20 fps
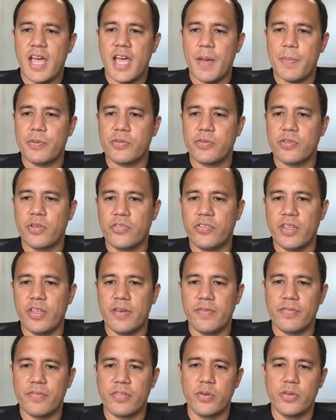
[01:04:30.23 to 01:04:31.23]
episodes
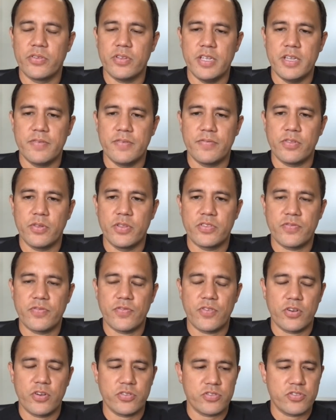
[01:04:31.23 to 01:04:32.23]
influence
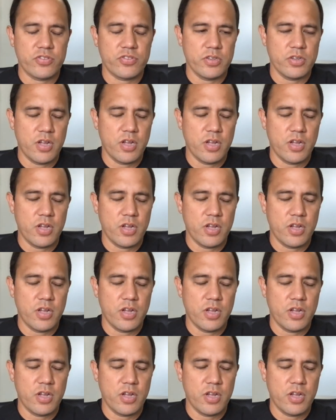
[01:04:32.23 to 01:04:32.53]
first